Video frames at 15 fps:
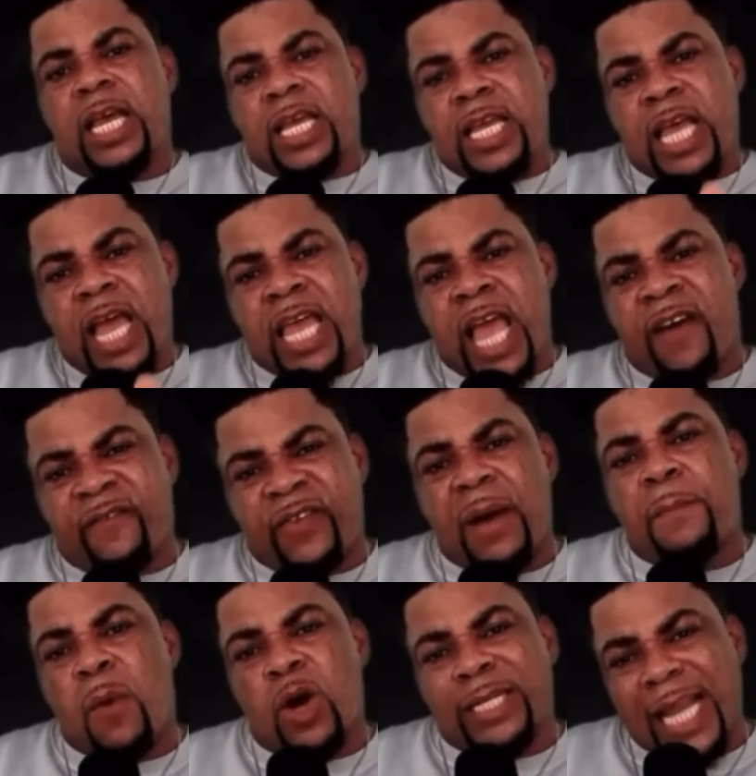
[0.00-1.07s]
ya amfa
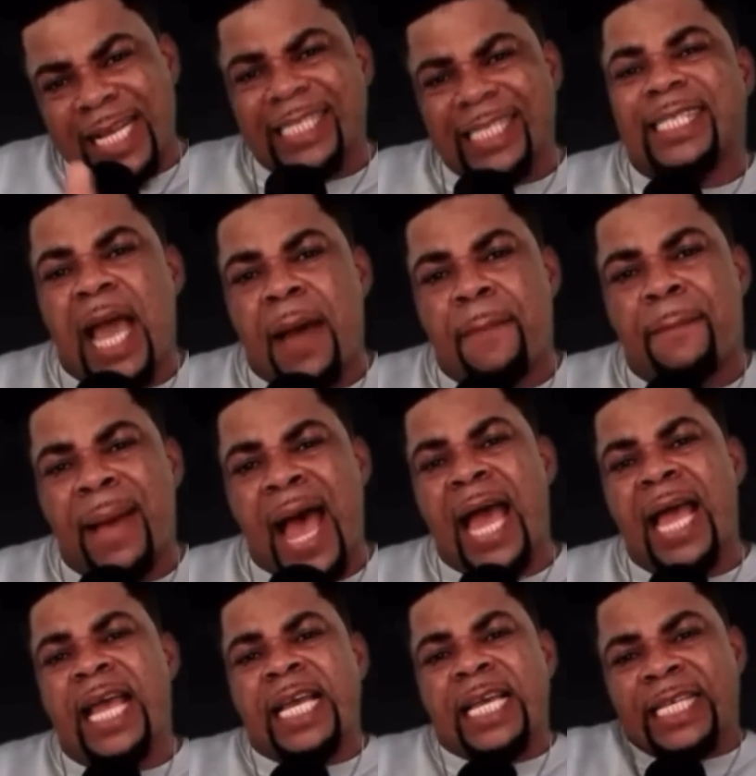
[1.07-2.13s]
more taxes ya ma
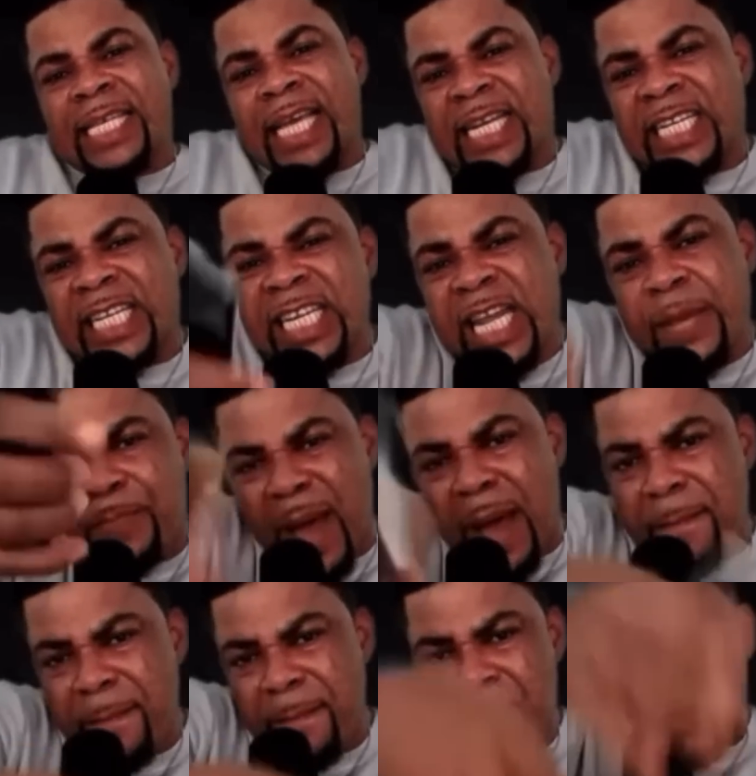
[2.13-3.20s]
ya di nipa
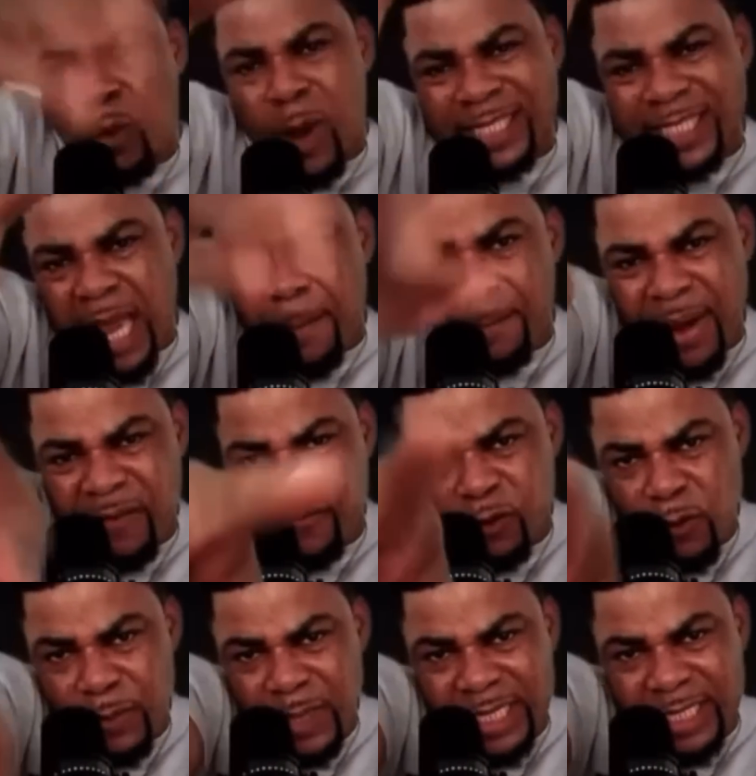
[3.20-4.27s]
nkwase
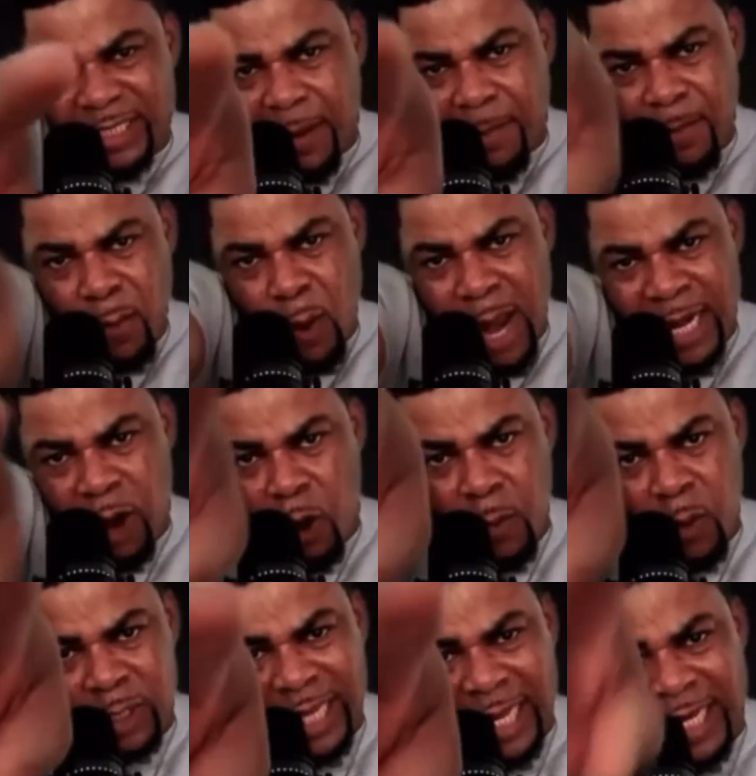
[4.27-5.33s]
ampafo bi te se moa na o
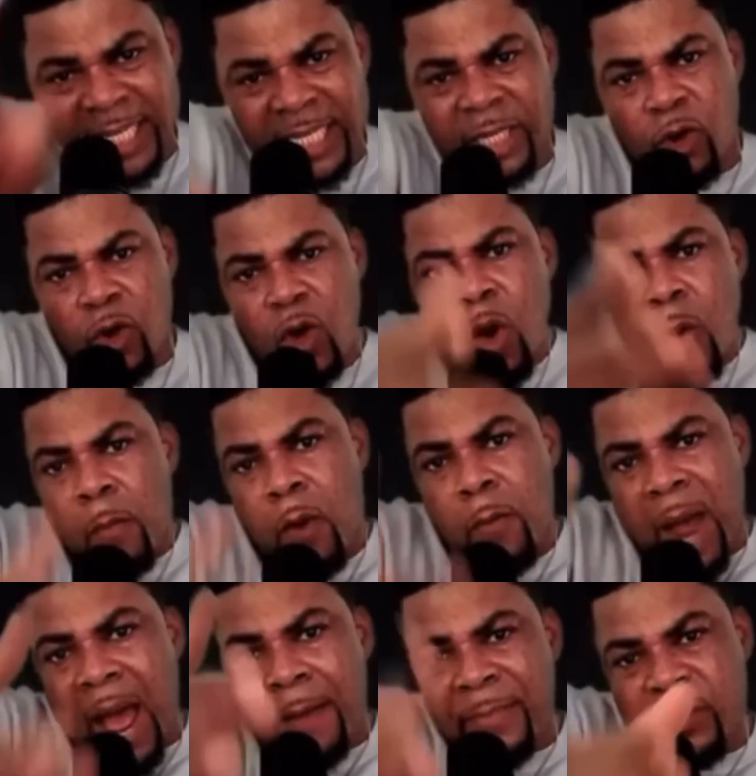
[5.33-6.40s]
mo challenge no mo
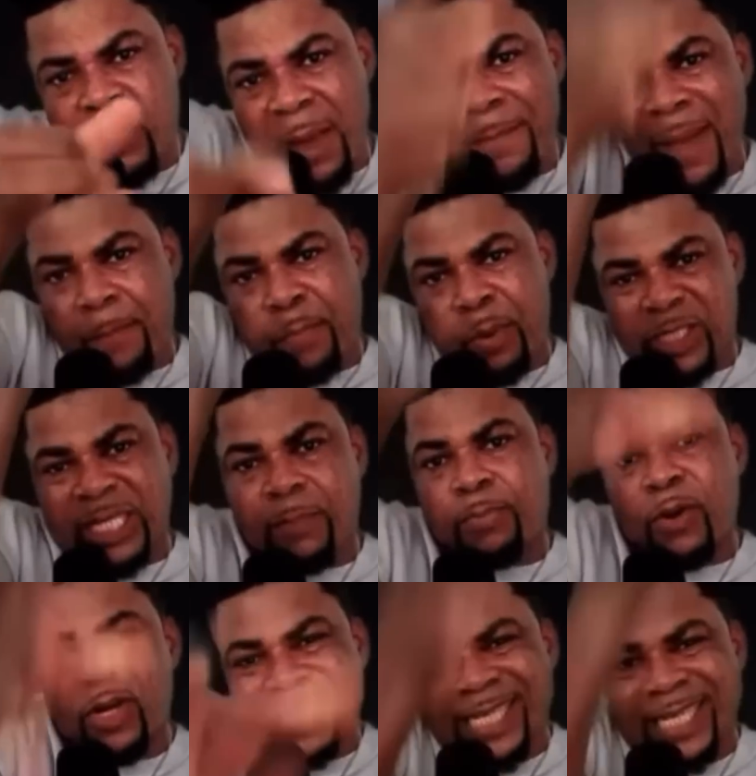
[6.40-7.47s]
ma metwa
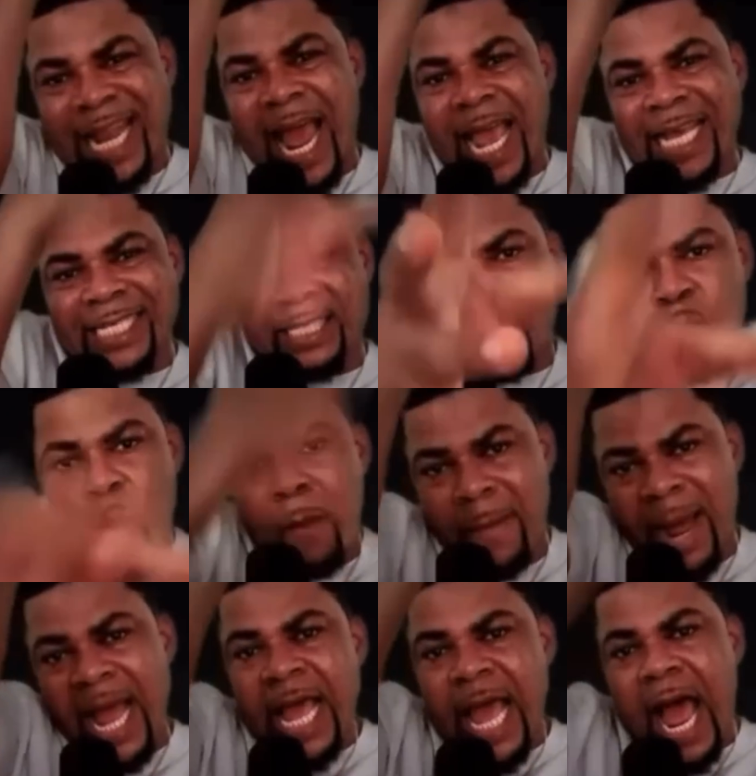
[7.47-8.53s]
pose na aye se
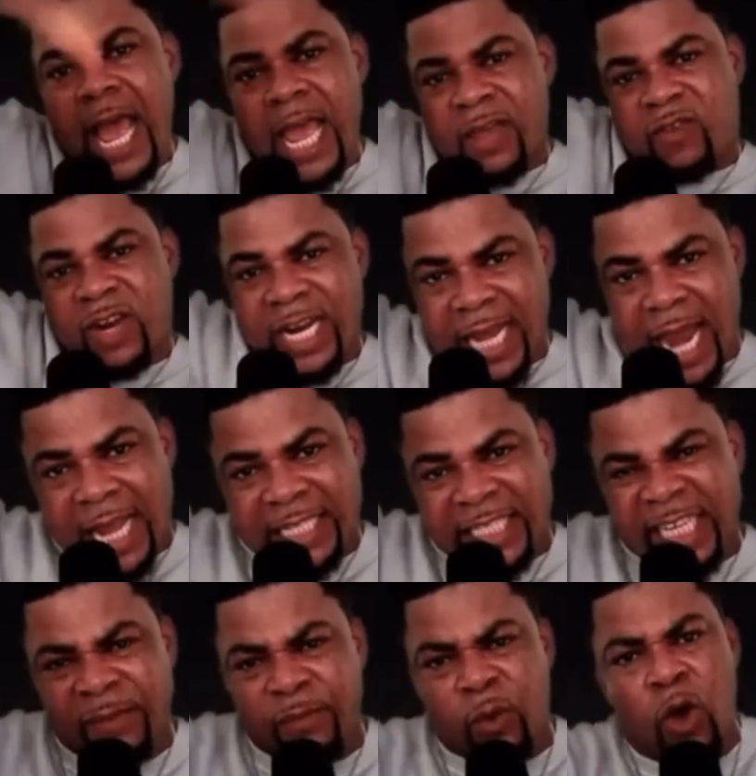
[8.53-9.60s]
woma a etwene
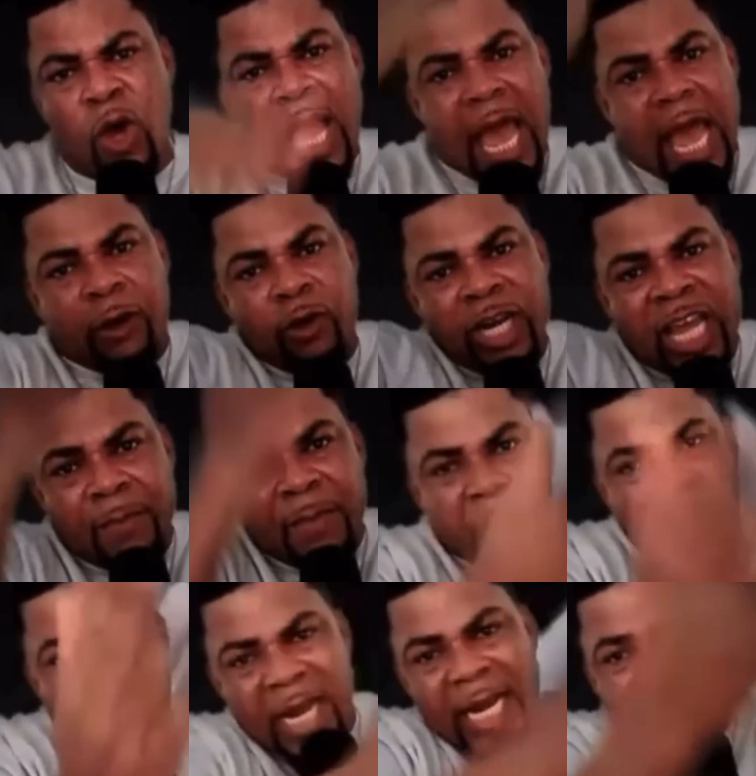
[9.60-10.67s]
danche mu no eno ne
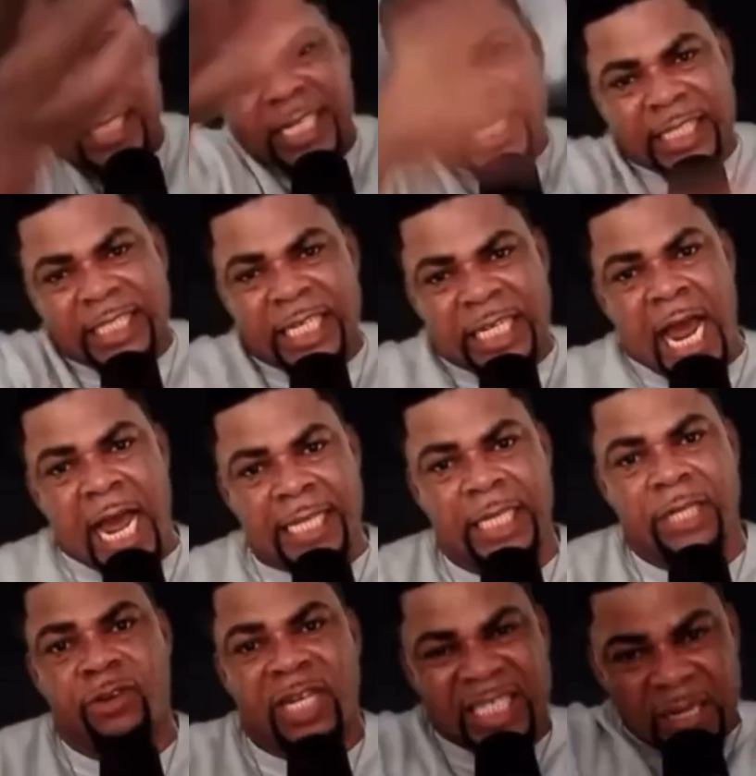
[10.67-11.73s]
ebetwitwa na sinesini na
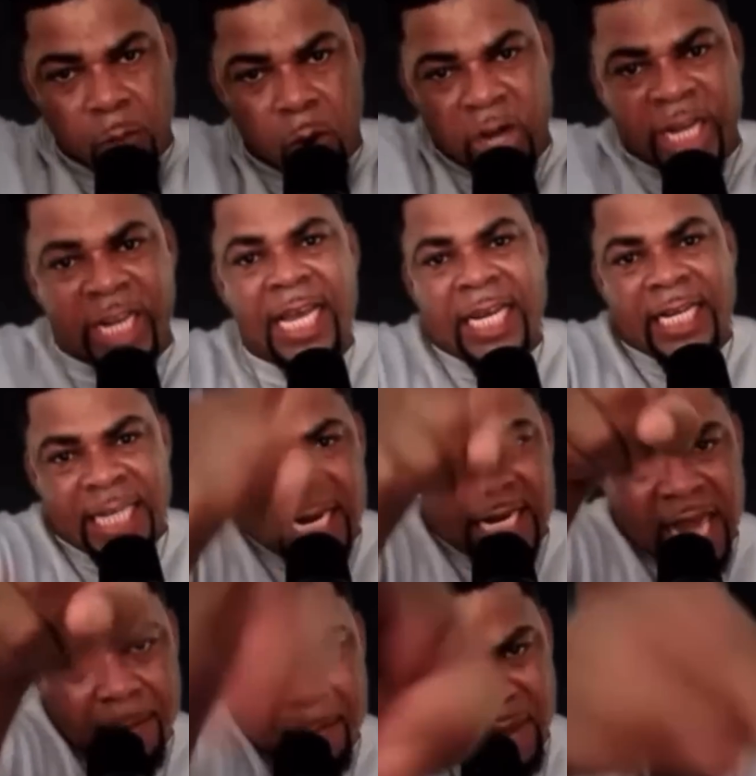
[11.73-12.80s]
generate money ne ye
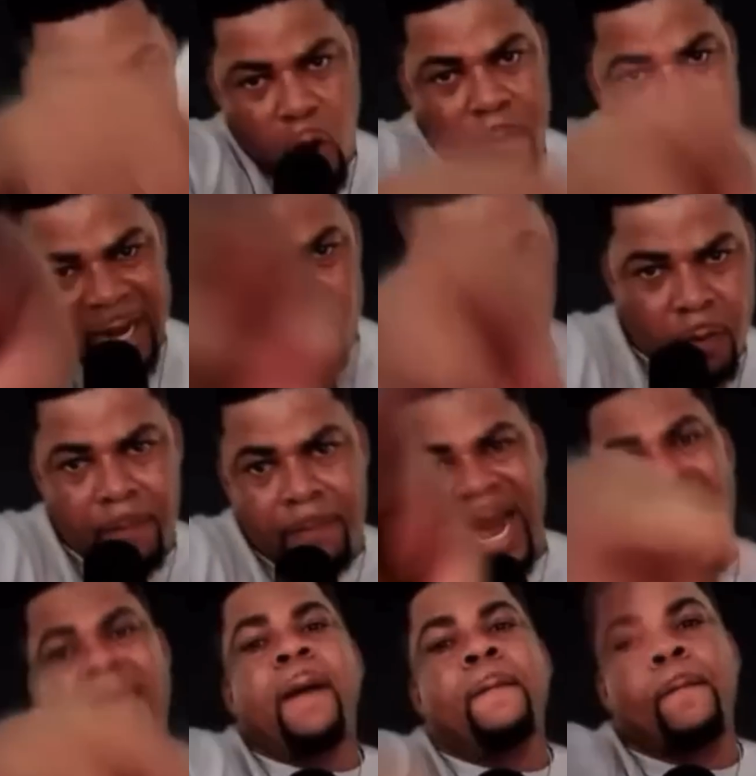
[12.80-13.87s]
de abebu o man ho
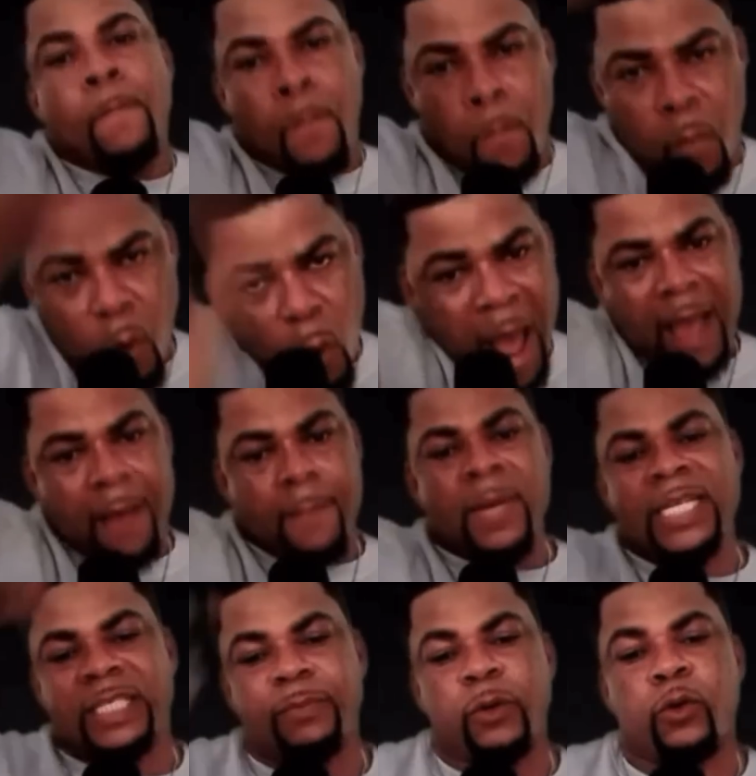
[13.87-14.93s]
bra moa
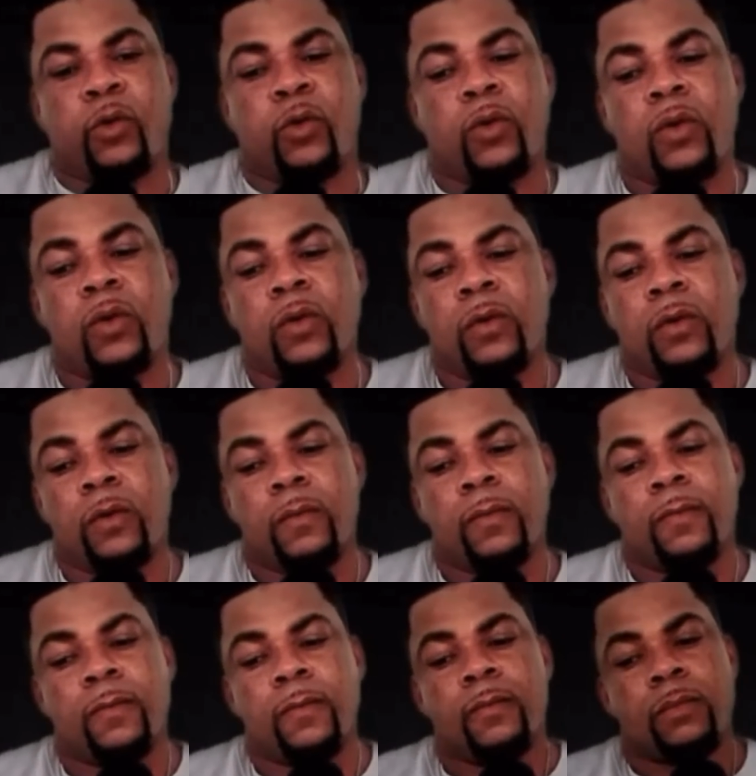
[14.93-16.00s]
matimi dodo
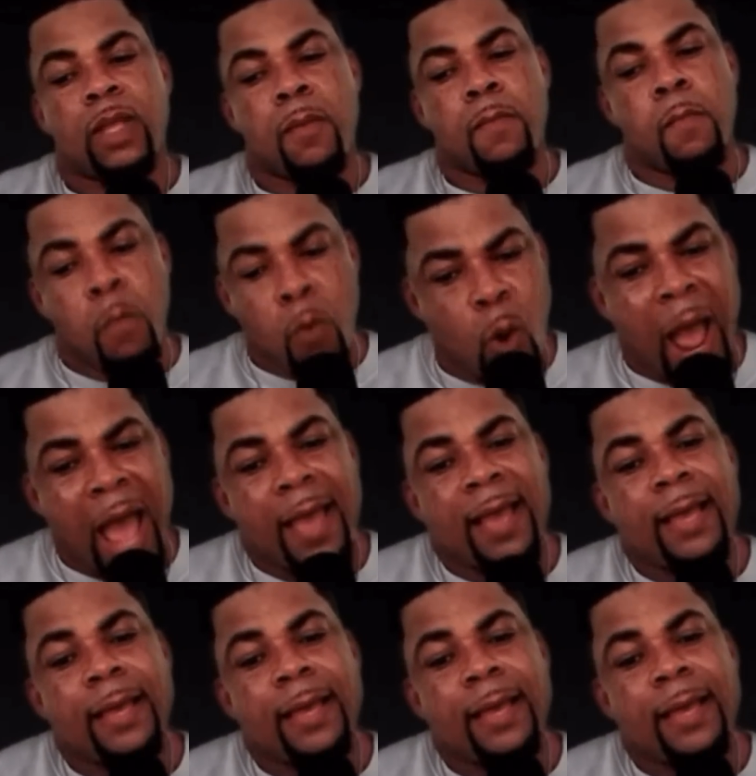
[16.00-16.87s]
moa